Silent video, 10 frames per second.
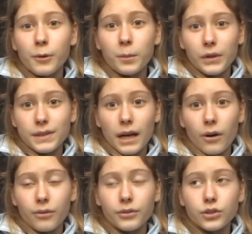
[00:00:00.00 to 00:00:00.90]
film
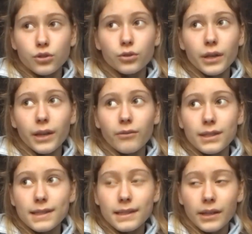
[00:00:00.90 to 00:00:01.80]
yourself doing
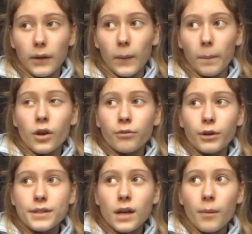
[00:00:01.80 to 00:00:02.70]
the skill. So
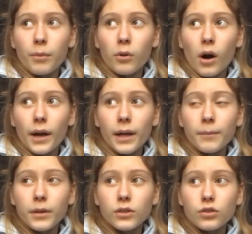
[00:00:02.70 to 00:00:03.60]
for example, I
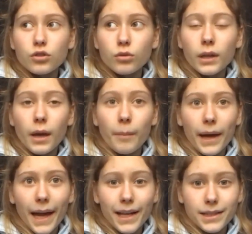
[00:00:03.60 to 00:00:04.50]
am doing a
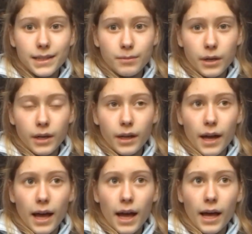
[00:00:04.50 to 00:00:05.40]
back handspring
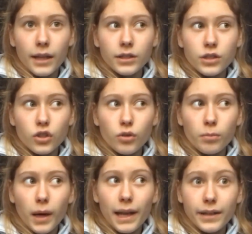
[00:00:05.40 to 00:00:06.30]
and my